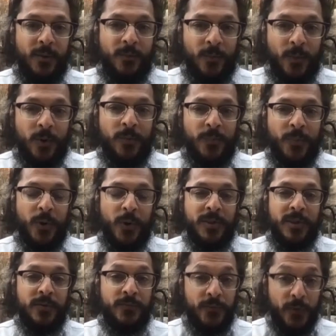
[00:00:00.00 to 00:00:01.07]
More
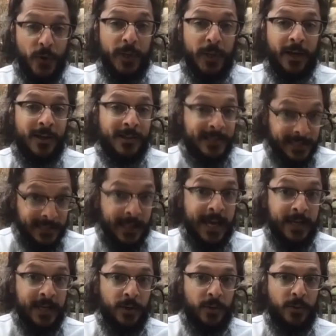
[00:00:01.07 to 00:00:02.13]
important than voting on
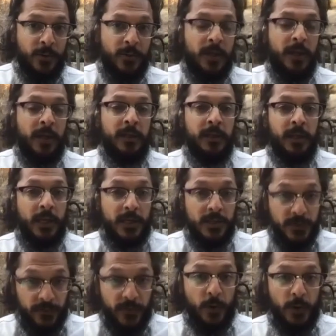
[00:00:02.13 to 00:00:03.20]
Slido
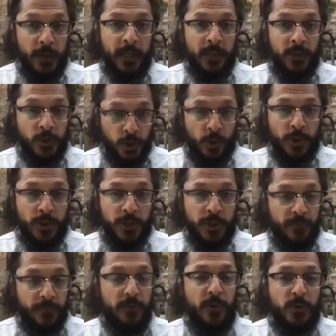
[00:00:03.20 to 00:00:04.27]
is voting in Georgia
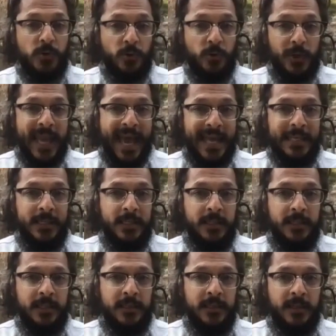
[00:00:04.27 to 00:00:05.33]
for those who can.
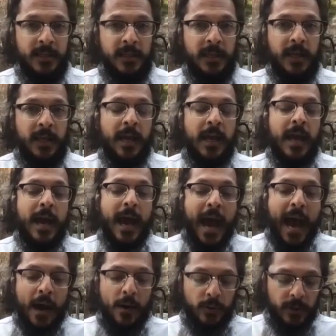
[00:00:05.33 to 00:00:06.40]

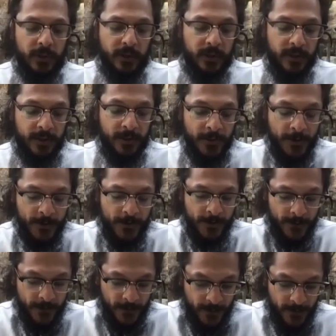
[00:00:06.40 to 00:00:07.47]
Our
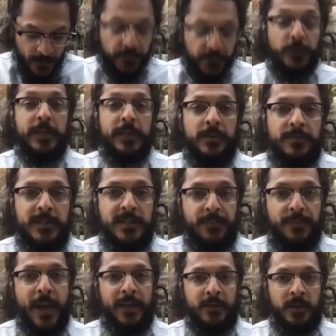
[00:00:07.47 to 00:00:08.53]
freedoms
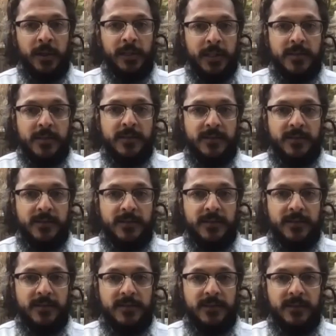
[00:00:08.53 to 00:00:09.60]
depend on
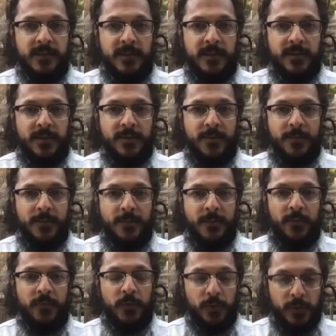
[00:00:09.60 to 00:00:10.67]
this.
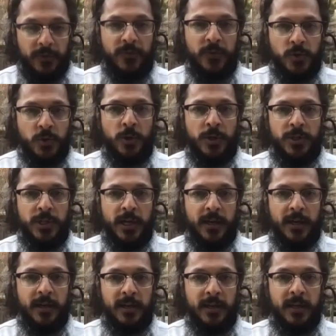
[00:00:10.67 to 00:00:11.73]
If you live in Georgia,
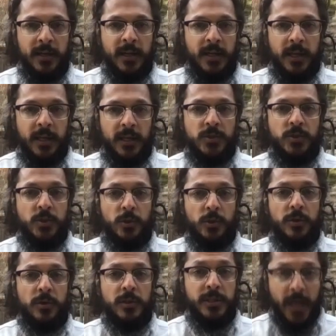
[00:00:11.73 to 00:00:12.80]
it is
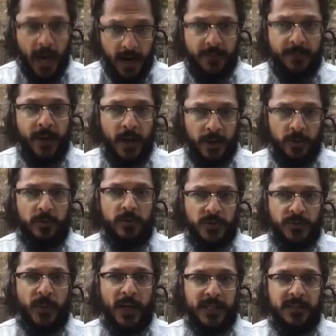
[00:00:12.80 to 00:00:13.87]
your dharma, your
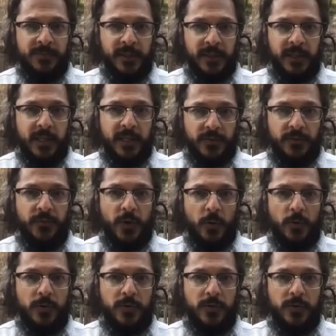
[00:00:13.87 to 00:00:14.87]
responsibility to vote.